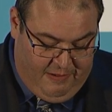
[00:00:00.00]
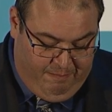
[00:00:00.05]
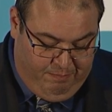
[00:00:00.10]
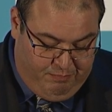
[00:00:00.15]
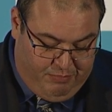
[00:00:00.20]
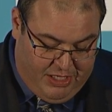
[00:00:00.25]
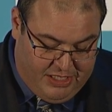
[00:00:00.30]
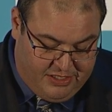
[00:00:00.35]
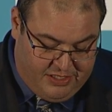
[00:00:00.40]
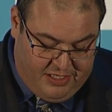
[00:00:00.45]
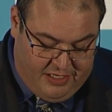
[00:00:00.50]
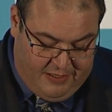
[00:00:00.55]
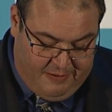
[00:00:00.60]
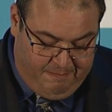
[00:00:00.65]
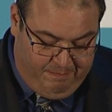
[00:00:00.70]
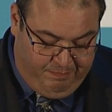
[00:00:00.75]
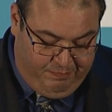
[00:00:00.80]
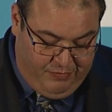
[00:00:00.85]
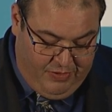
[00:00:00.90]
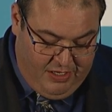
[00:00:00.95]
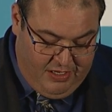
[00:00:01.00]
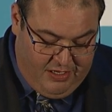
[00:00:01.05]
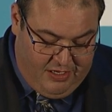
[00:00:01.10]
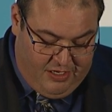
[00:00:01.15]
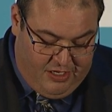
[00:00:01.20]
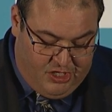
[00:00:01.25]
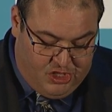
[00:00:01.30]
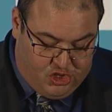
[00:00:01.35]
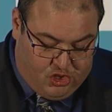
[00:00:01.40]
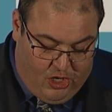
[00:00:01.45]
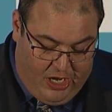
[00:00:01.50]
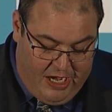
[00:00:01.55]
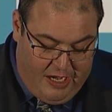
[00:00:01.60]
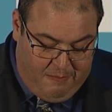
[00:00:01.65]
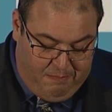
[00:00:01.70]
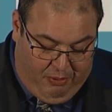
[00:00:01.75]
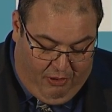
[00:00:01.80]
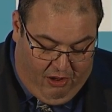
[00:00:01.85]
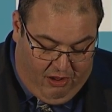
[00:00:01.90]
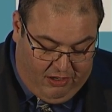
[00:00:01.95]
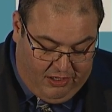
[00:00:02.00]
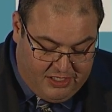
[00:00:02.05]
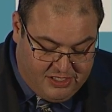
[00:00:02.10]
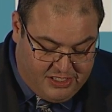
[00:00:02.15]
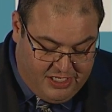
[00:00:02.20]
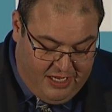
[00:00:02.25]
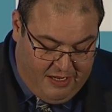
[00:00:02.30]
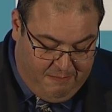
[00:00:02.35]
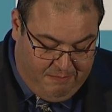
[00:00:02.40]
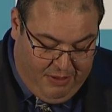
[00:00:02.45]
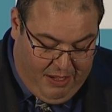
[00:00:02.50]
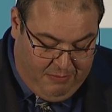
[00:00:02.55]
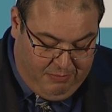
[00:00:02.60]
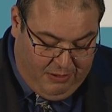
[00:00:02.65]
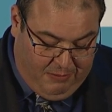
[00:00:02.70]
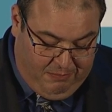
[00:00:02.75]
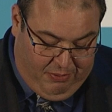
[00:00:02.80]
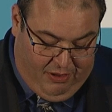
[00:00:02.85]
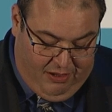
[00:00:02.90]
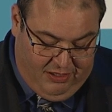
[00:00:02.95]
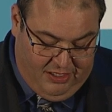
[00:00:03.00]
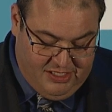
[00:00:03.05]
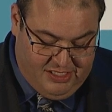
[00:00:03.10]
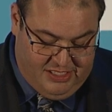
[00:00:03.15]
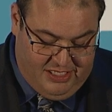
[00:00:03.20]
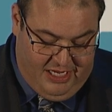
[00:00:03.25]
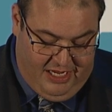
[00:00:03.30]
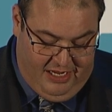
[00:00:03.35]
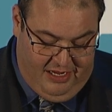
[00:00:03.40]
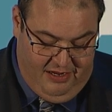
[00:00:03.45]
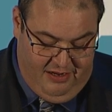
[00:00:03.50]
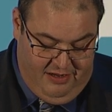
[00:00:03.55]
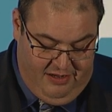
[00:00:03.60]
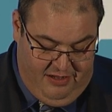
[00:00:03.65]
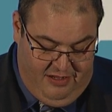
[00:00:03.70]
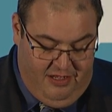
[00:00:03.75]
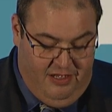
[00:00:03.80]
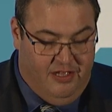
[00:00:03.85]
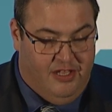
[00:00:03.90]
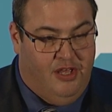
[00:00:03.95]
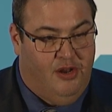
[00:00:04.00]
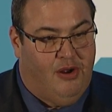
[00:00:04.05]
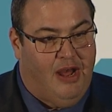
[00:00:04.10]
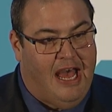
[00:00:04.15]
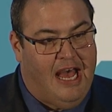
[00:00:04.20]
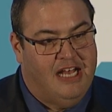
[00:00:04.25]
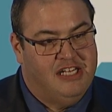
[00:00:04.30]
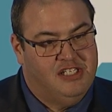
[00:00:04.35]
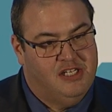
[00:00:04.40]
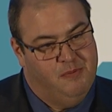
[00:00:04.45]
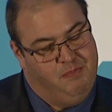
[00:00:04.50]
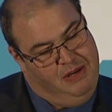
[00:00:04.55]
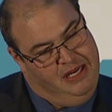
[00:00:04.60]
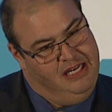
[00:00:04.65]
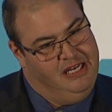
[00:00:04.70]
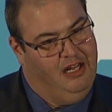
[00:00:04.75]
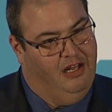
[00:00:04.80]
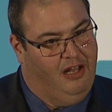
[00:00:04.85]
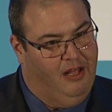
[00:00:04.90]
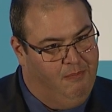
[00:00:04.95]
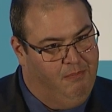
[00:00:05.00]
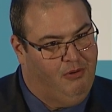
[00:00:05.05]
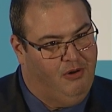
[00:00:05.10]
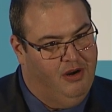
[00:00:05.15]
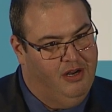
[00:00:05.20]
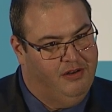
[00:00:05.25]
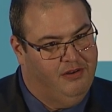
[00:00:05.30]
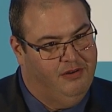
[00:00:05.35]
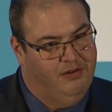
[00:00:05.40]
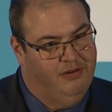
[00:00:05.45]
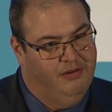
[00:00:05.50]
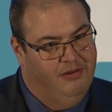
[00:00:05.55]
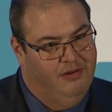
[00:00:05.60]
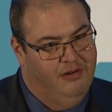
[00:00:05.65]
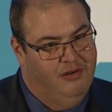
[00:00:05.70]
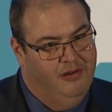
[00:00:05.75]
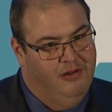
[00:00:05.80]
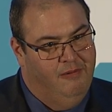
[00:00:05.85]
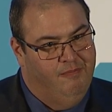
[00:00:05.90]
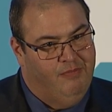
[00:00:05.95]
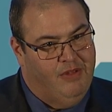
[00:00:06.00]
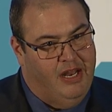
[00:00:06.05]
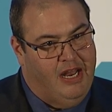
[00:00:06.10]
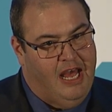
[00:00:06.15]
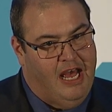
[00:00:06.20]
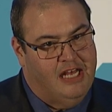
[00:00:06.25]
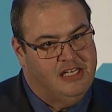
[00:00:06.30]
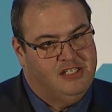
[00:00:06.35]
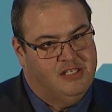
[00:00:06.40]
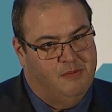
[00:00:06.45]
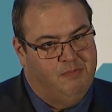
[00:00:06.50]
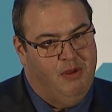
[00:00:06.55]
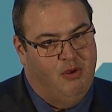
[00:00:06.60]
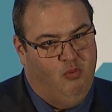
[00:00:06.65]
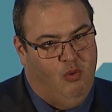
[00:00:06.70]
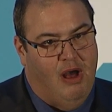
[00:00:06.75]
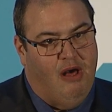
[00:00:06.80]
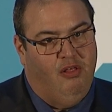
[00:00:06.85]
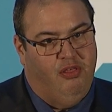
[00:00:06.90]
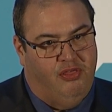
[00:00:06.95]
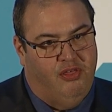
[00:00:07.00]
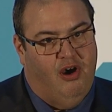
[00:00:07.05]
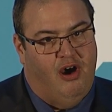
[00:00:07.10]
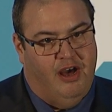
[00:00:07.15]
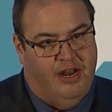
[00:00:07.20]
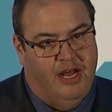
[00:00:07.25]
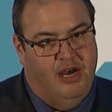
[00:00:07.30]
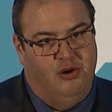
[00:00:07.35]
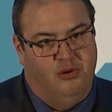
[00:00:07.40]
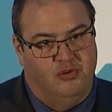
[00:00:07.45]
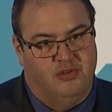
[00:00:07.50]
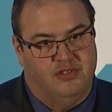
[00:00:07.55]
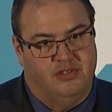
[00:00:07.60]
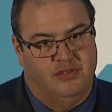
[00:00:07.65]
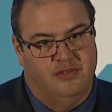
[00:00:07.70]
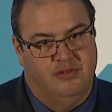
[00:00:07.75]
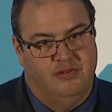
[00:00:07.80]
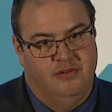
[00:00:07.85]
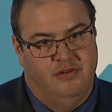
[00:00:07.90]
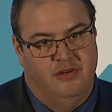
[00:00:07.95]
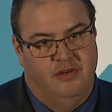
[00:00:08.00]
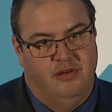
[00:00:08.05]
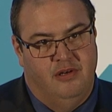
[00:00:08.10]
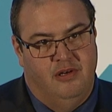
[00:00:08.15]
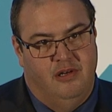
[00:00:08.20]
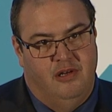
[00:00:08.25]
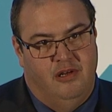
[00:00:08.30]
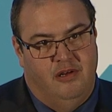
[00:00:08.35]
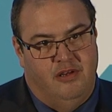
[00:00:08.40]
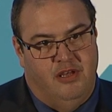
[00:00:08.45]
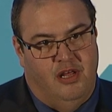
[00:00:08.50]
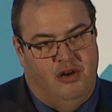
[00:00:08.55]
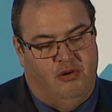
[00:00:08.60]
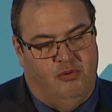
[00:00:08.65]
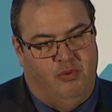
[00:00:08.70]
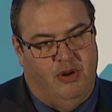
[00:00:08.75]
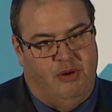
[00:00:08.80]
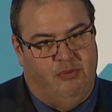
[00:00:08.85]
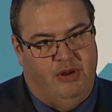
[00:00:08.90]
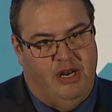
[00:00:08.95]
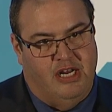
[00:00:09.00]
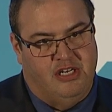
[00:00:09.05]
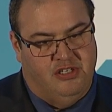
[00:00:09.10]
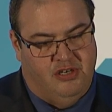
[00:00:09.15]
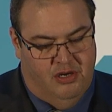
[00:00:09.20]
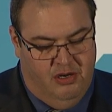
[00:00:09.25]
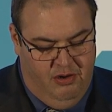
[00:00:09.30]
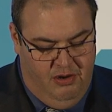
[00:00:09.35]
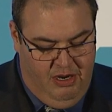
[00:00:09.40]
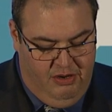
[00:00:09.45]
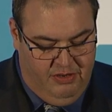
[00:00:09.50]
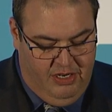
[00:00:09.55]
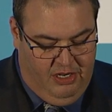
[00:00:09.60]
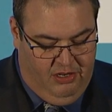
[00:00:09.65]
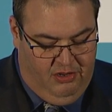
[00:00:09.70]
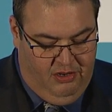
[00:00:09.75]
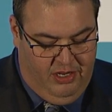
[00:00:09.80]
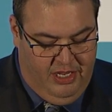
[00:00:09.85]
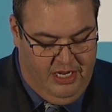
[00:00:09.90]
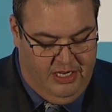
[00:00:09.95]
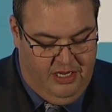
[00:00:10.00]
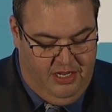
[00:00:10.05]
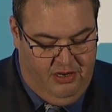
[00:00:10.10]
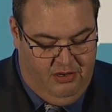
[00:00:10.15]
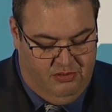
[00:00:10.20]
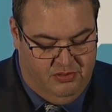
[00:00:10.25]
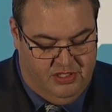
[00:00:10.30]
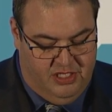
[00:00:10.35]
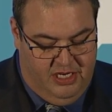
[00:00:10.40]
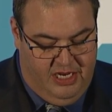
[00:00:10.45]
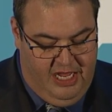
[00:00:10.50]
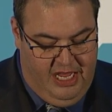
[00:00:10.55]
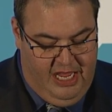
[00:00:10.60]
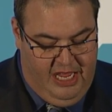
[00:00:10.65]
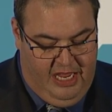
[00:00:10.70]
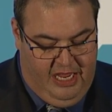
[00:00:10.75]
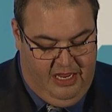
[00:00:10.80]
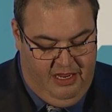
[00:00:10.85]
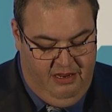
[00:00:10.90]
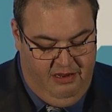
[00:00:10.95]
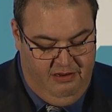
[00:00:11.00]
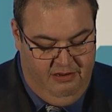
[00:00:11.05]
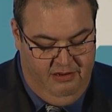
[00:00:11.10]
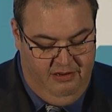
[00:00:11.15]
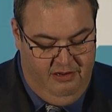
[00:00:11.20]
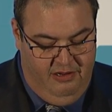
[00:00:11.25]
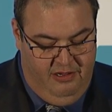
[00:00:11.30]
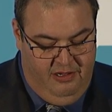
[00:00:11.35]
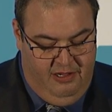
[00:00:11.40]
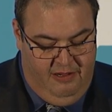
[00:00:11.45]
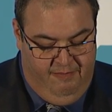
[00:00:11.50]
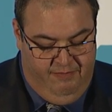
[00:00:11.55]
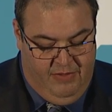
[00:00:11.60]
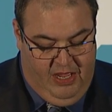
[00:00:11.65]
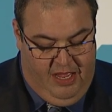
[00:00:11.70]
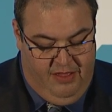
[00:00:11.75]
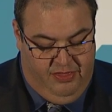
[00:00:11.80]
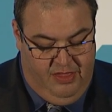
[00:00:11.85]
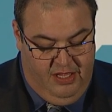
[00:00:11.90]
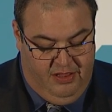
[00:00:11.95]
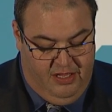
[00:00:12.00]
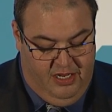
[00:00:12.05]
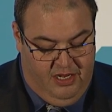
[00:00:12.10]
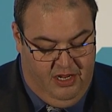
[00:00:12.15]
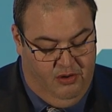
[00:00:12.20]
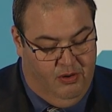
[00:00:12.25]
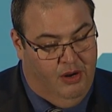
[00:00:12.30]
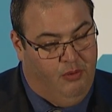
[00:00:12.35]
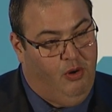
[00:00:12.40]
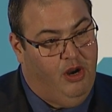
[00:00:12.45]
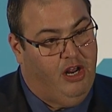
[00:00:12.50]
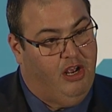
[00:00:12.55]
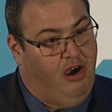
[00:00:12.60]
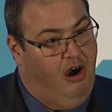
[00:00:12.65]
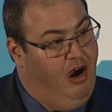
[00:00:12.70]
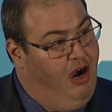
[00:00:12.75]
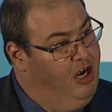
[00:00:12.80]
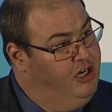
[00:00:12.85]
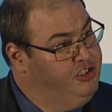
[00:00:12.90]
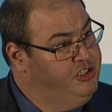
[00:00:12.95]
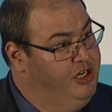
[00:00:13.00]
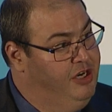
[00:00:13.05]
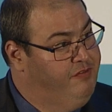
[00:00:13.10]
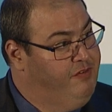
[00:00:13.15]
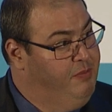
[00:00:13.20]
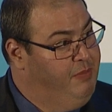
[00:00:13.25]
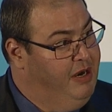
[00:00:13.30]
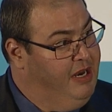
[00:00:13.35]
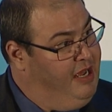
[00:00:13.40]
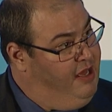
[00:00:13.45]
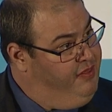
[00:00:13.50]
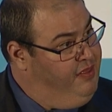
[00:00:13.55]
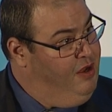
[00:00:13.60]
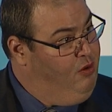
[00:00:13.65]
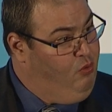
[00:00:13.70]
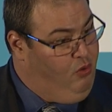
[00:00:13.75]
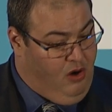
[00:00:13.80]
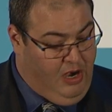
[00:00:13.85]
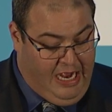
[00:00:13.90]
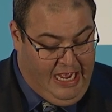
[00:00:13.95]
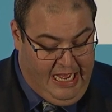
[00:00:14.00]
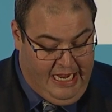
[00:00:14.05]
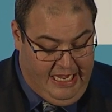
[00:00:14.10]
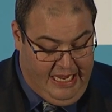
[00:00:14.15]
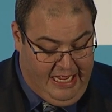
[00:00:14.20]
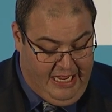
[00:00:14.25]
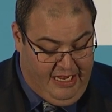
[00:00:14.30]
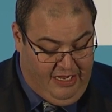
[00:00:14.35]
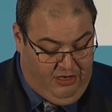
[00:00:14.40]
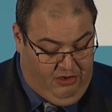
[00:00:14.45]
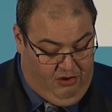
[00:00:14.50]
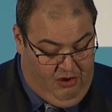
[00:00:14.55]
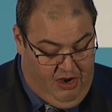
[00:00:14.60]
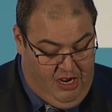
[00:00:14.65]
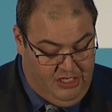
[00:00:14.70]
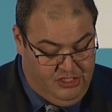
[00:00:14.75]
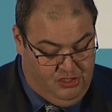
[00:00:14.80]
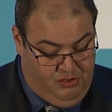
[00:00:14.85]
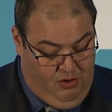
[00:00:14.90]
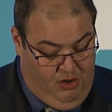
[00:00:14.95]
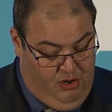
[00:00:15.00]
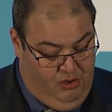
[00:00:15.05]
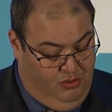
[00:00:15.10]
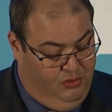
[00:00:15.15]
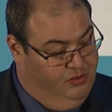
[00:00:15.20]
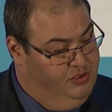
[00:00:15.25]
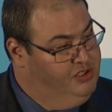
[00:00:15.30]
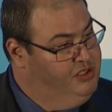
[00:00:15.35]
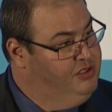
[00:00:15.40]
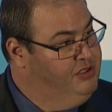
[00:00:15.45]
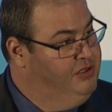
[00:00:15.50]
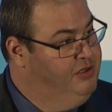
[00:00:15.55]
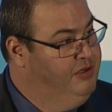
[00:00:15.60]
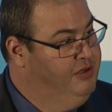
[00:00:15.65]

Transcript: But trade policy and public policy, you know, has to be deliberate and has to be well thought out. You know, when I turn around and look at, you know, today, I think that, you know, I want to caution everybody. I think we're at a crossroads.